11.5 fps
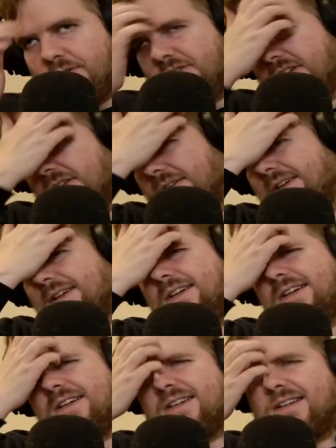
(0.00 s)
So
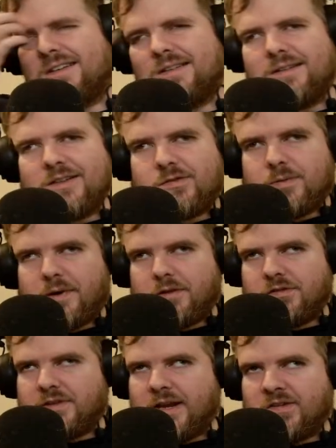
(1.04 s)
it's one of
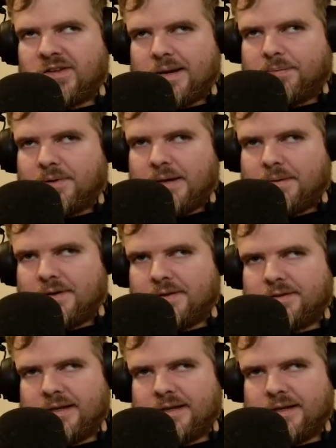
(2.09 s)
those things that I play with